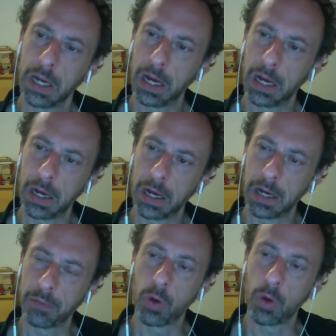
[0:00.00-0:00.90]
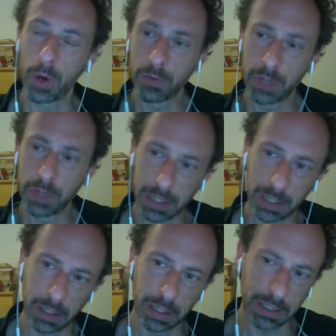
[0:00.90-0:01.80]
uh, no one of the
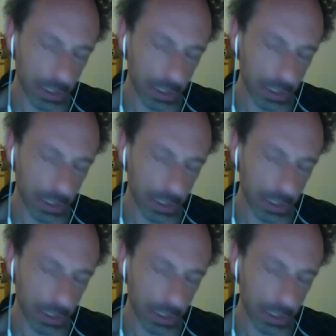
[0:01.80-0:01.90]
attendees